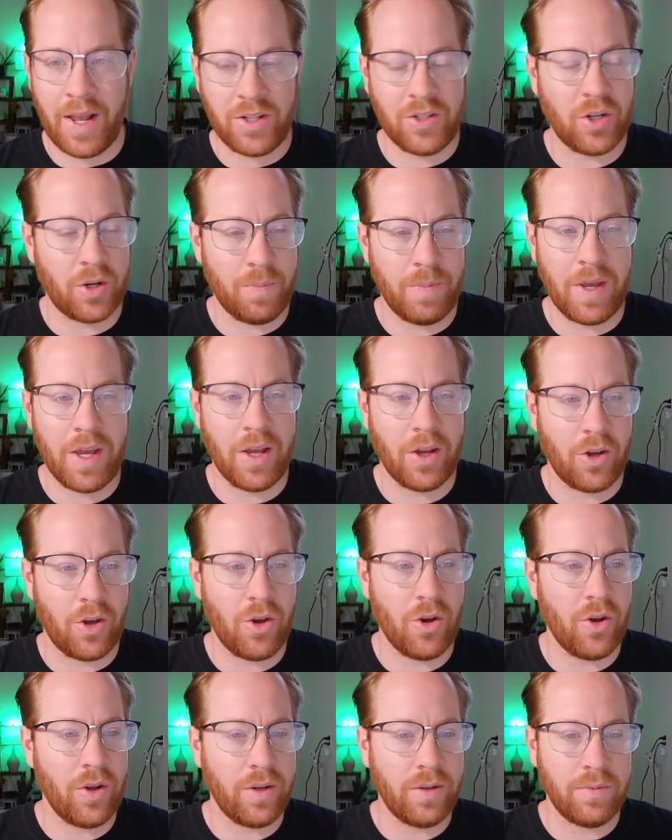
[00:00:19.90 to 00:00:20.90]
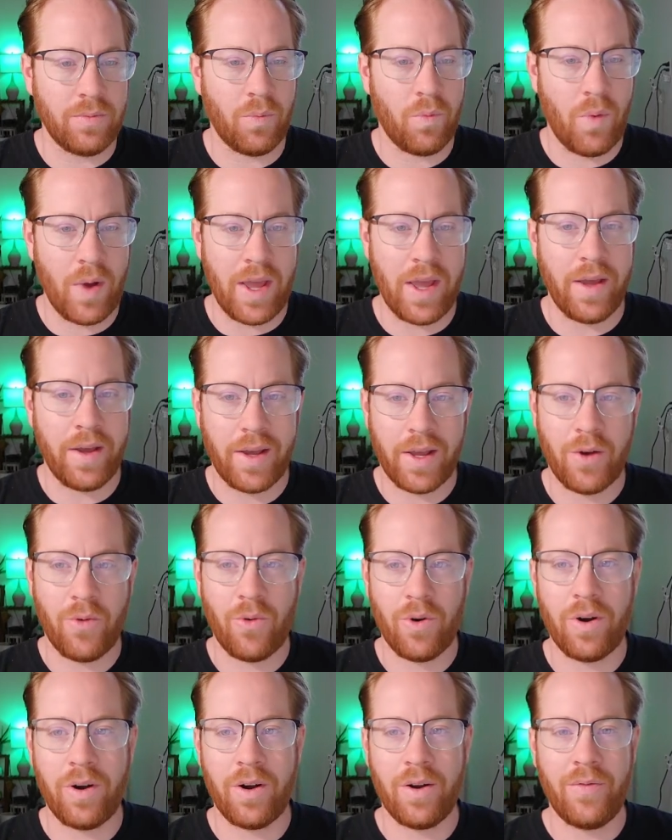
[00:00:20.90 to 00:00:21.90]
it took me a good week in
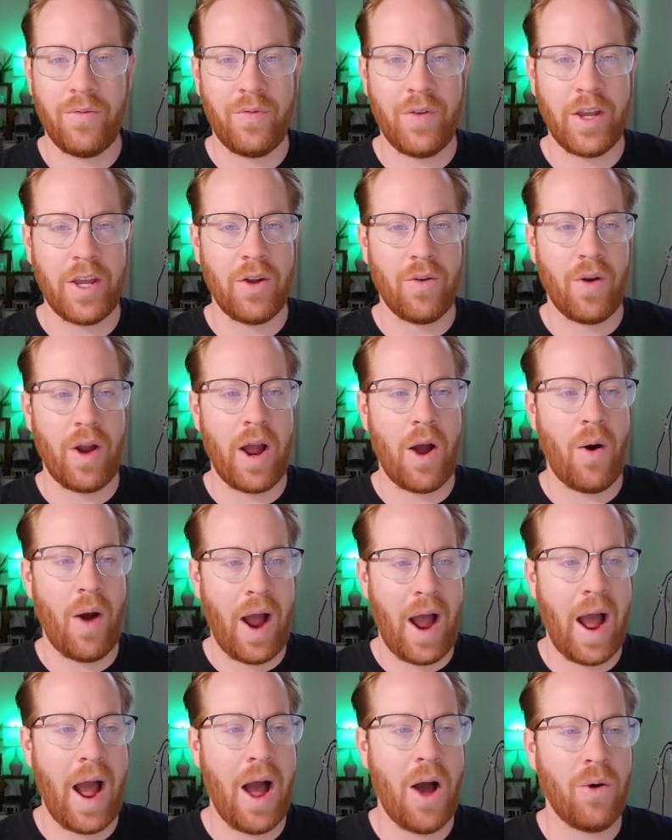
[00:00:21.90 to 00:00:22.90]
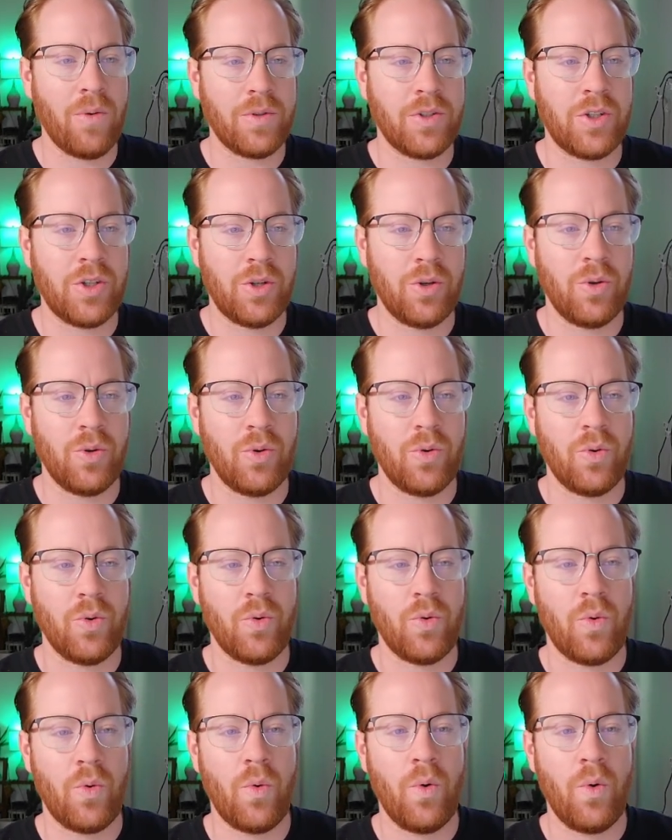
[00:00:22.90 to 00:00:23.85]
order to figure out how to